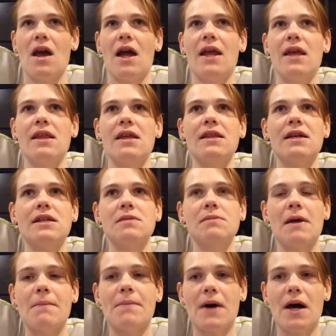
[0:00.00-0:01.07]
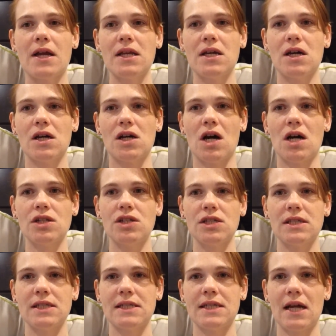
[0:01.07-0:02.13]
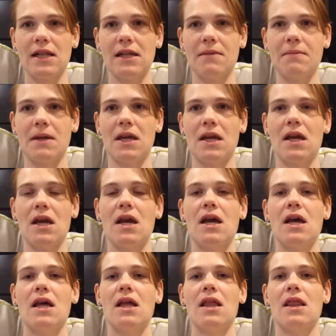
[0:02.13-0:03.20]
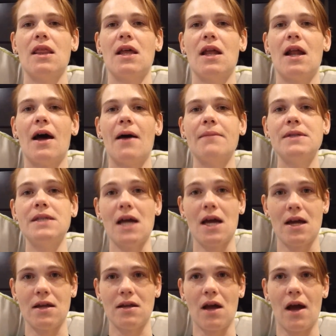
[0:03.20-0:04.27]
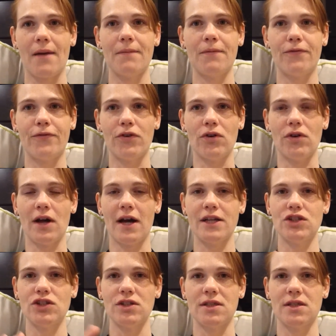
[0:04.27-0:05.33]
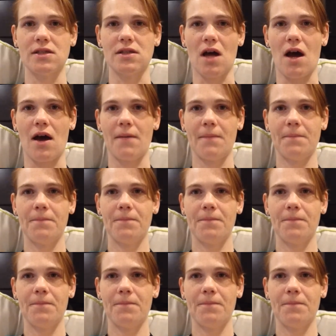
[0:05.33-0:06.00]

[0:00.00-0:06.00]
And I think that's my body unconsciously telling me that I'm done, I'm full, I should stop.